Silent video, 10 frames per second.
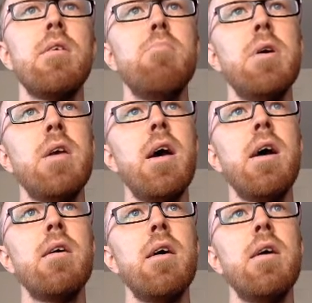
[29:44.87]
But yeah,
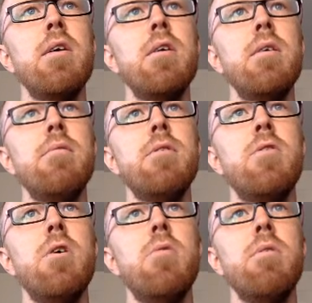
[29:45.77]
I don't
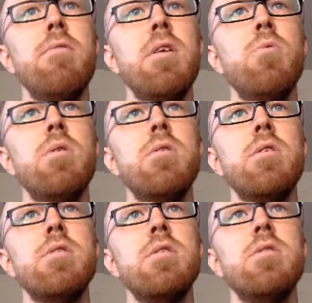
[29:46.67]
know. If anyone
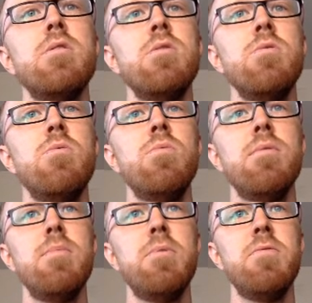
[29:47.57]
looks into the
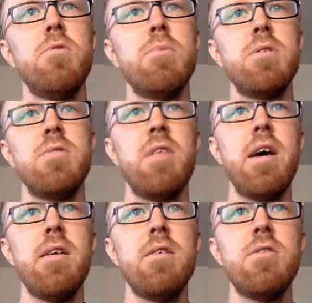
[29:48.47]
performance of
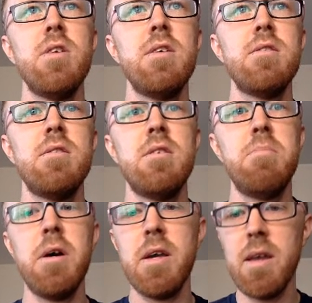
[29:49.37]
that and tries to
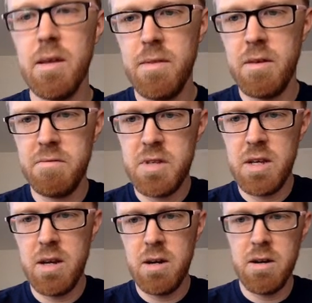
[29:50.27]
debug it, I'd love to
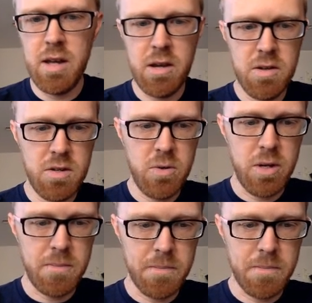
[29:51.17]
hear how you do it.